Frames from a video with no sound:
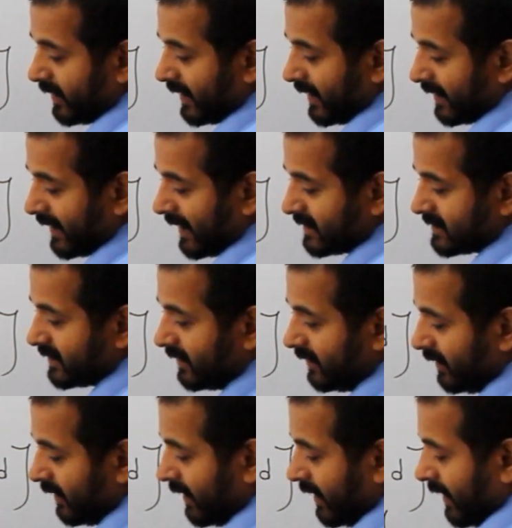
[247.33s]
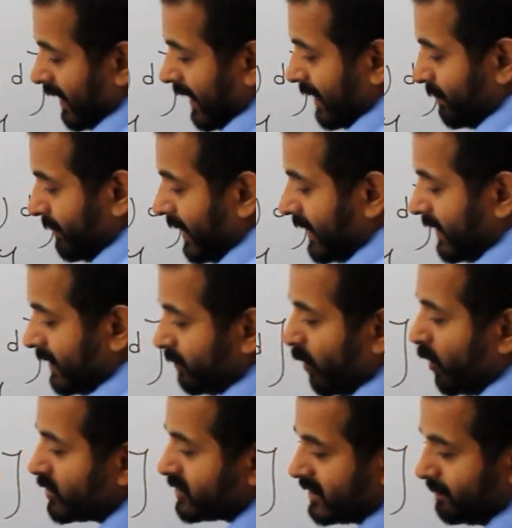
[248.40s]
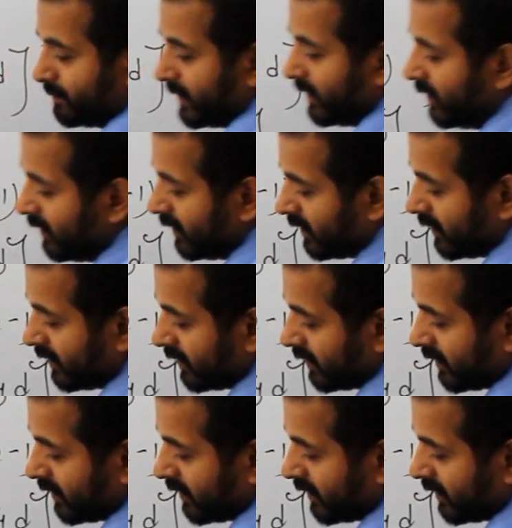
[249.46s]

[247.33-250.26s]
we can cancel and make it more simple,